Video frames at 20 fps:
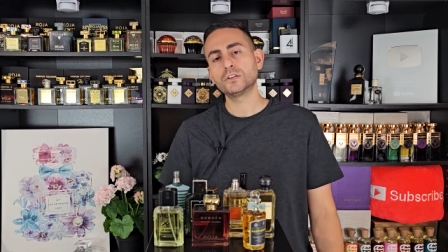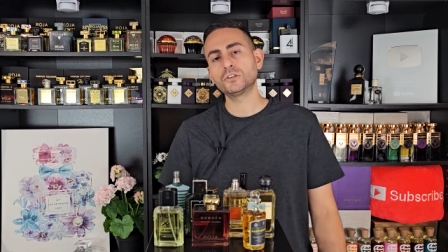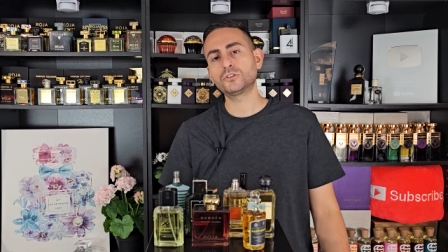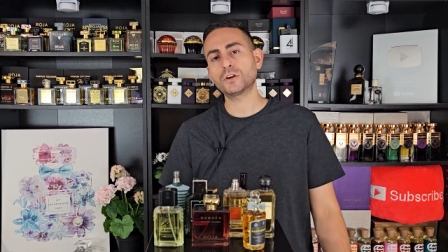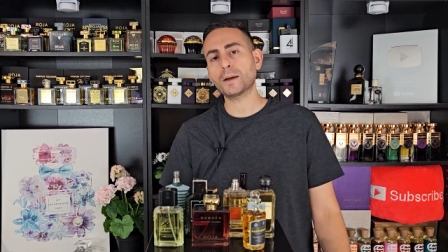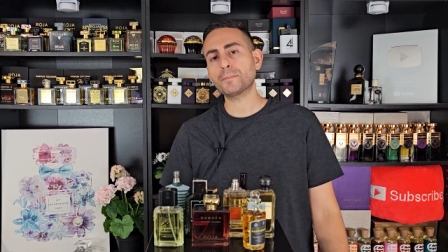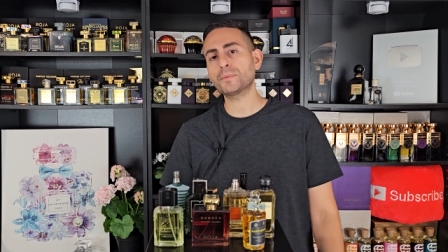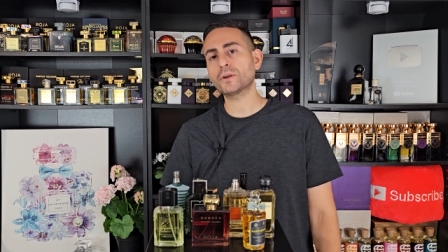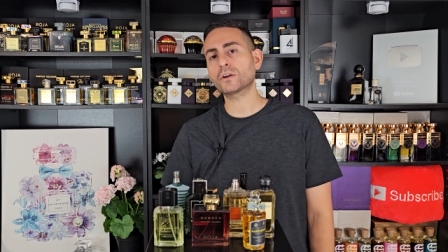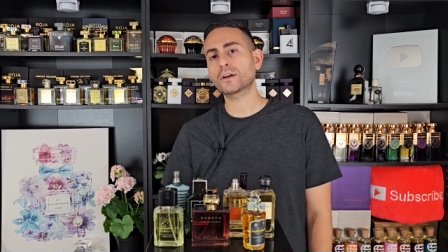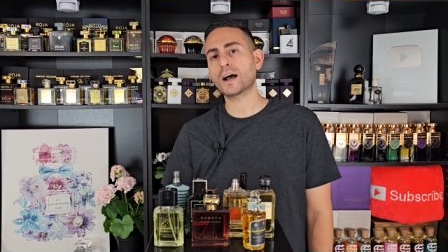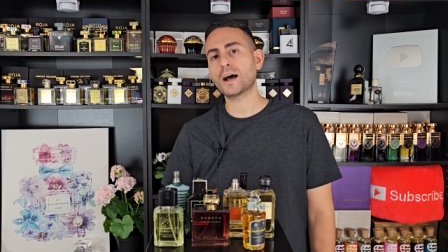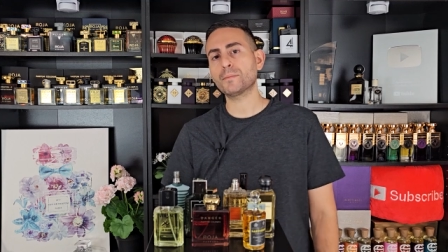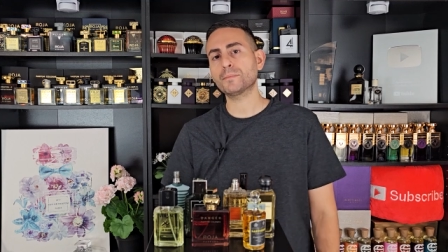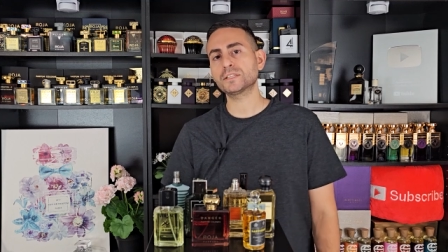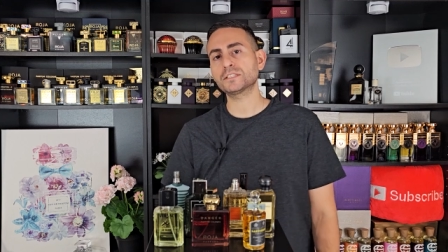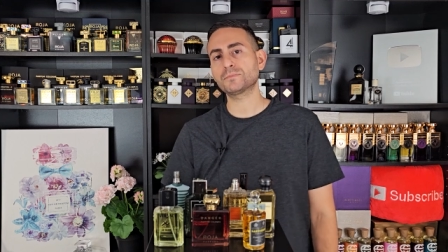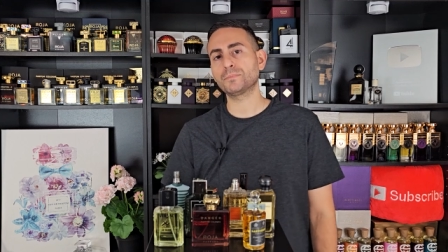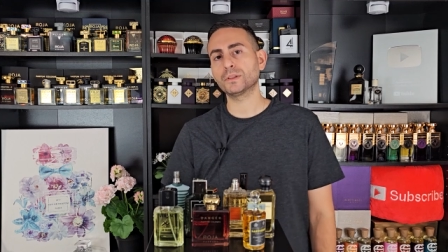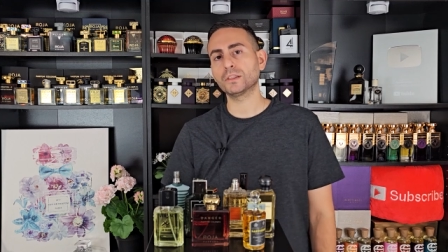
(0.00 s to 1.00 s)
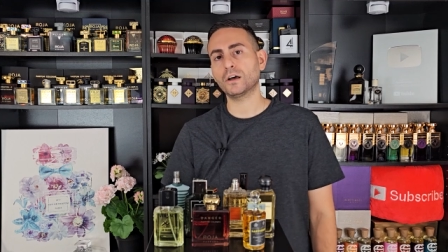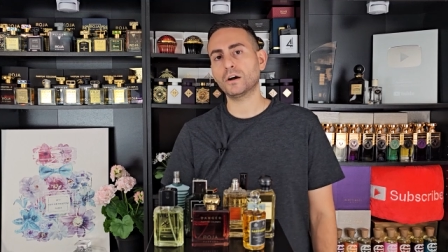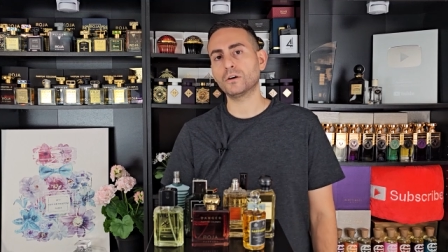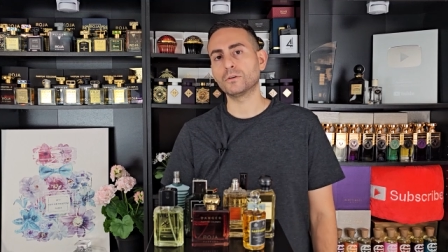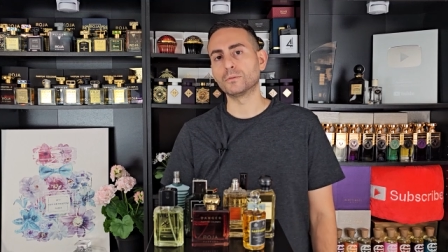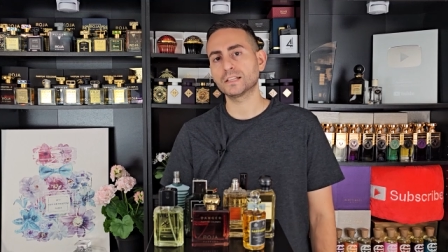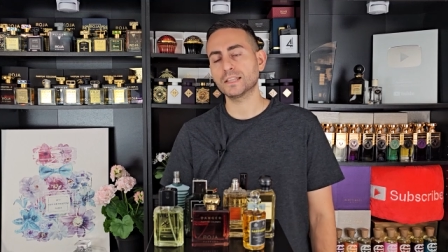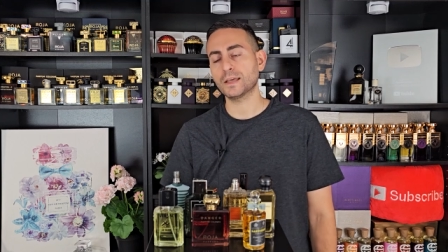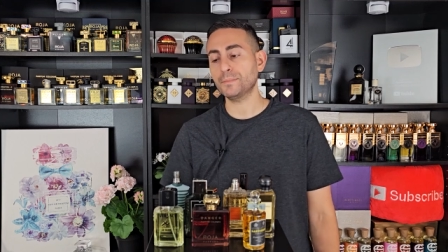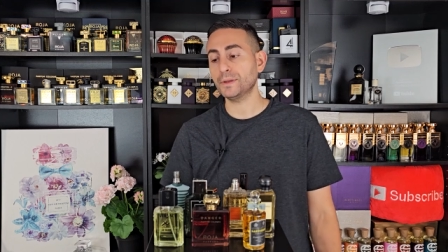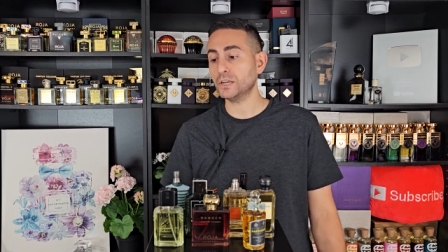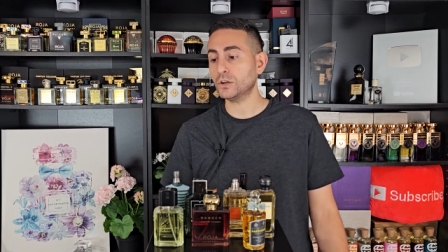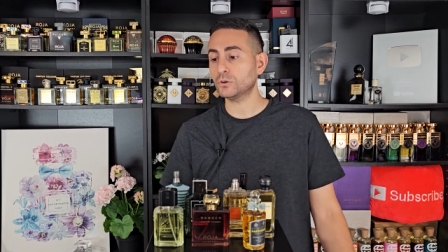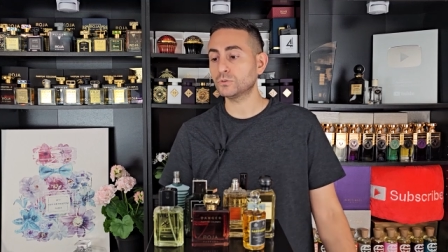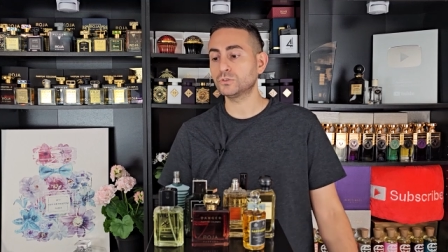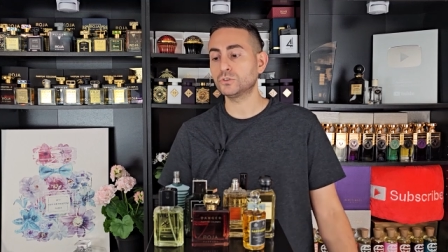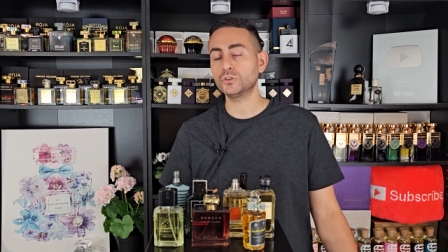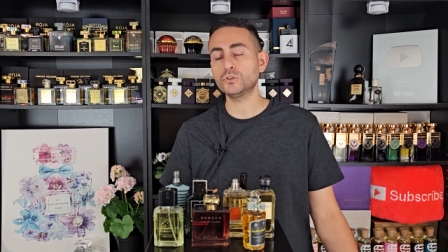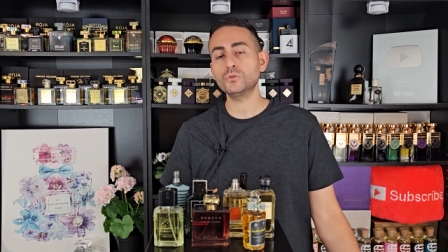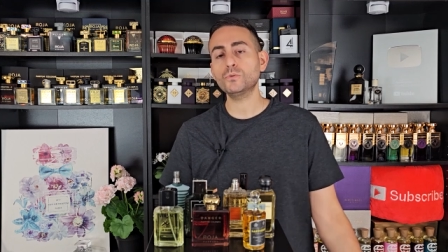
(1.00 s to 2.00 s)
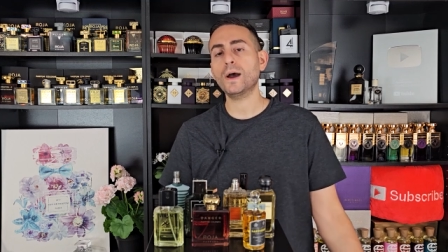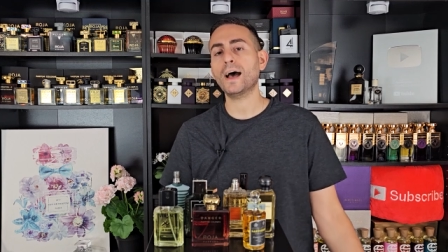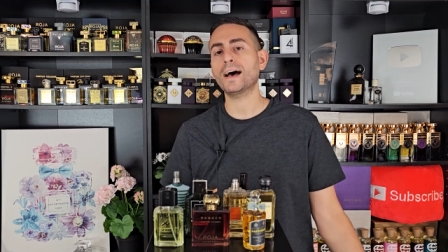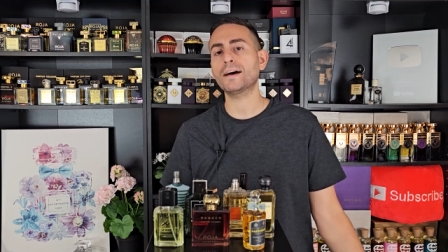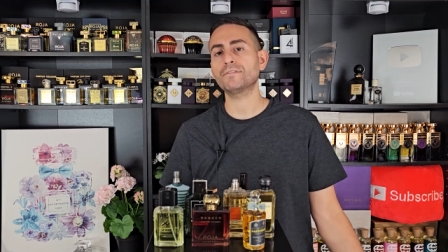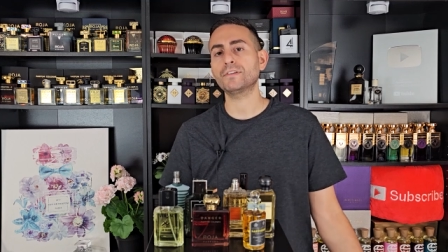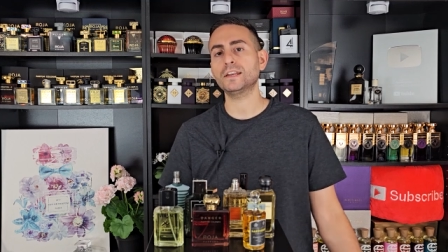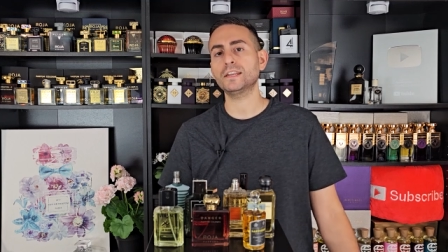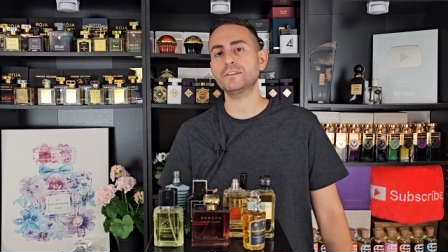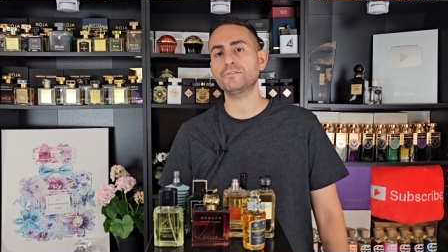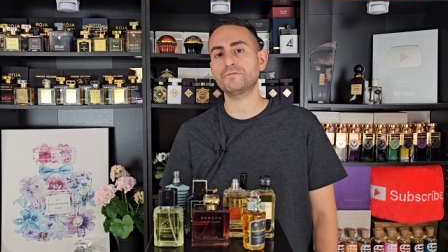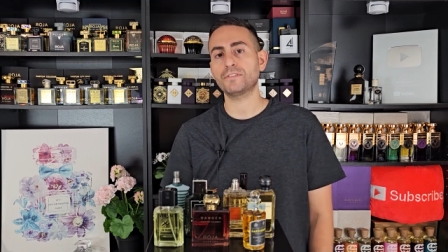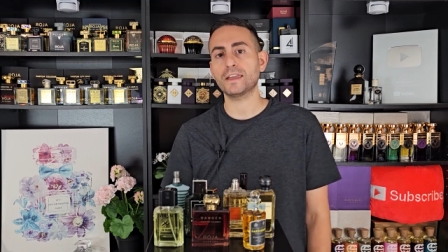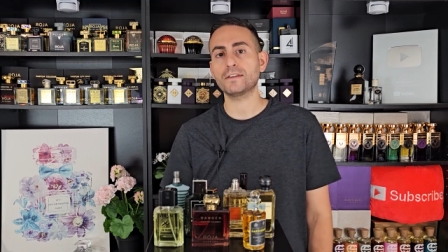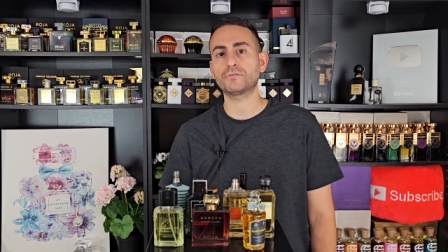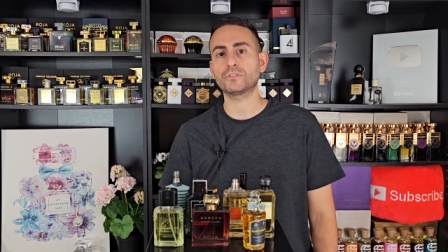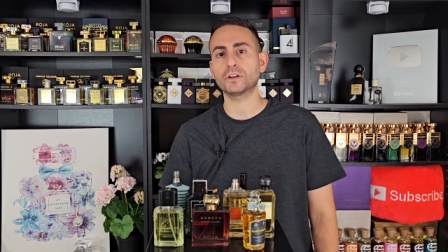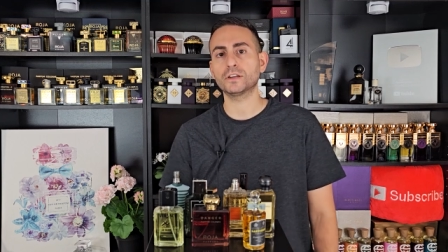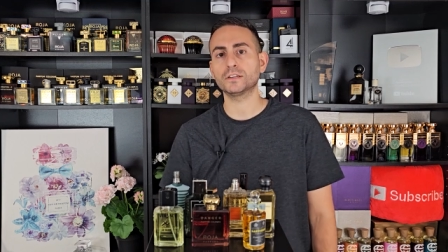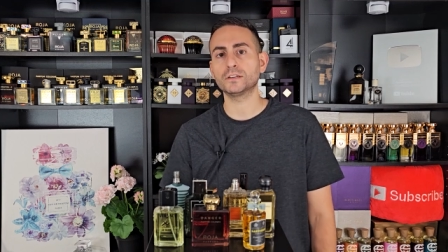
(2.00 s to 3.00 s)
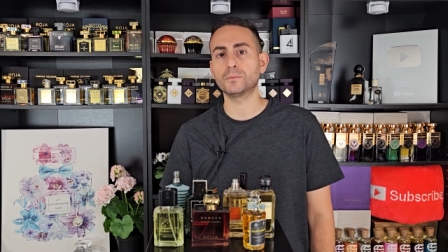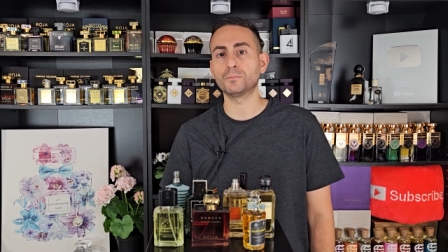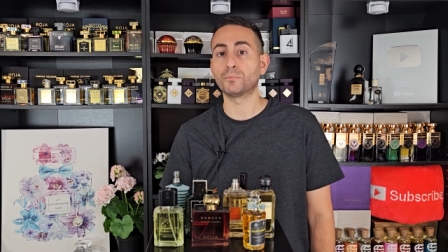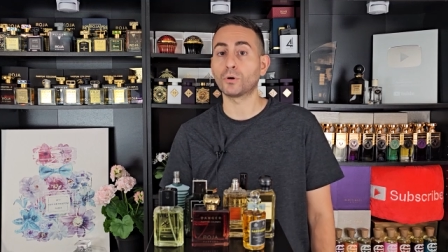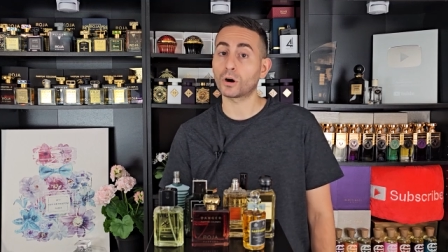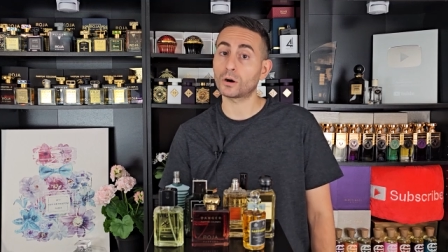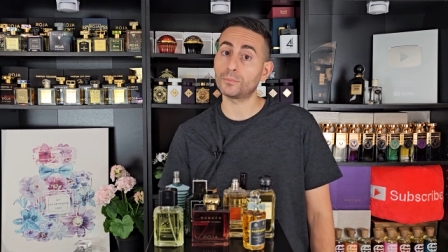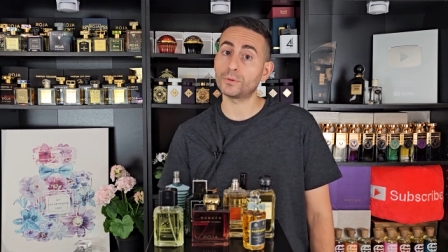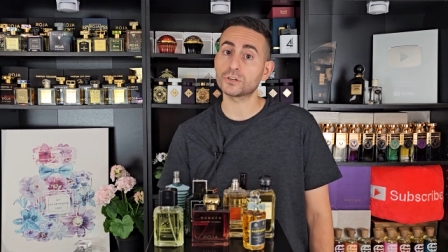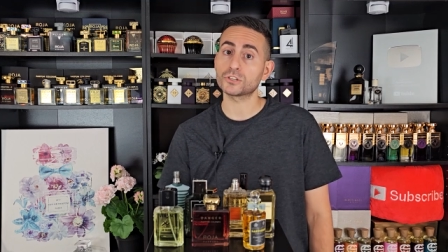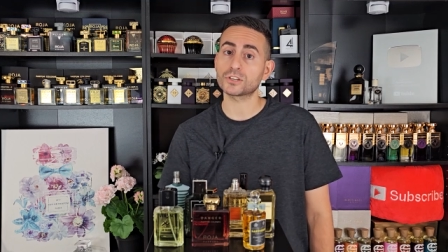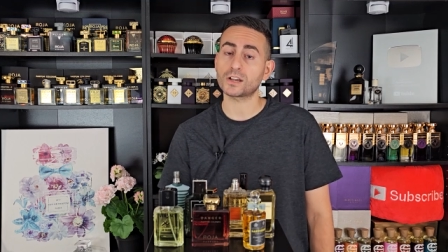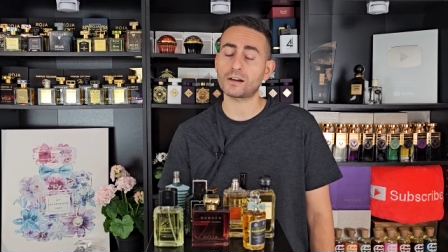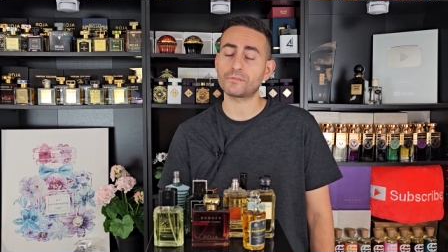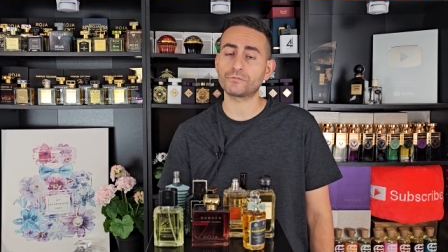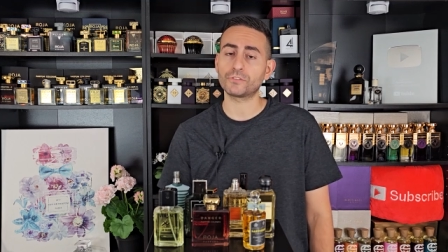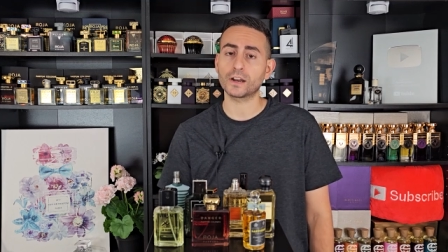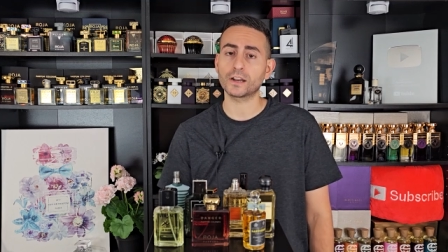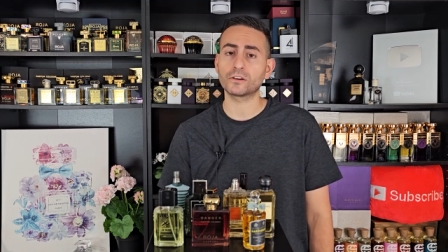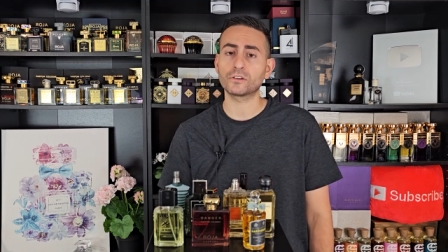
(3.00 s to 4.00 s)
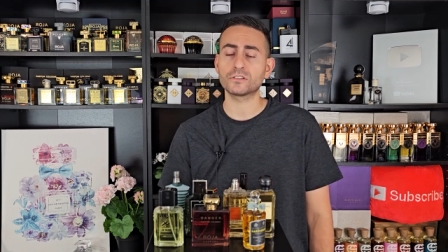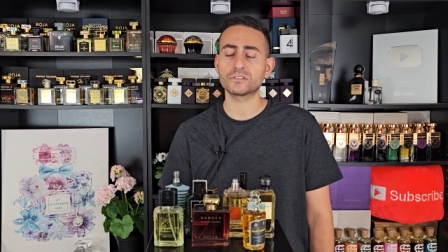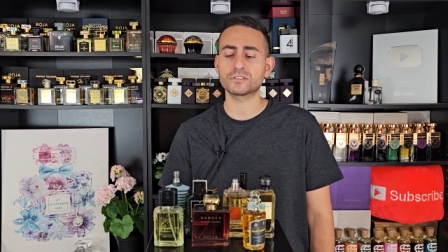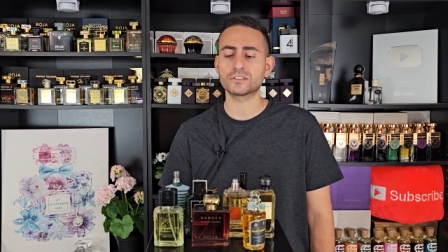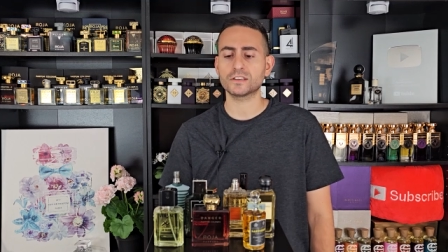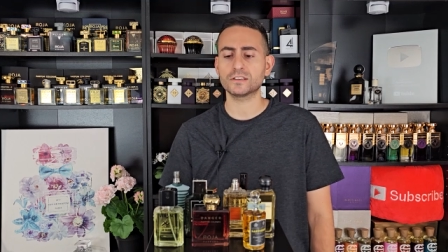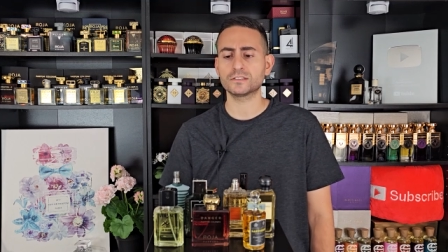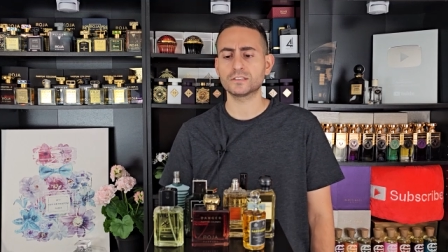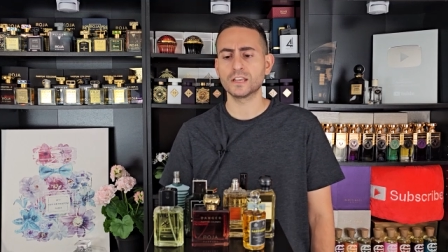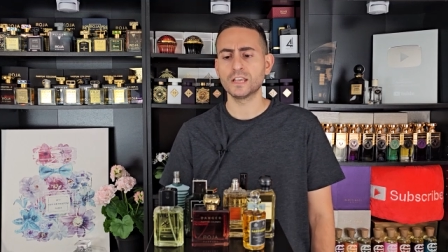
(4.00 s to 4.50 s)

Drop your comments below. Let me know, do you have any favorite barbershop fragrances?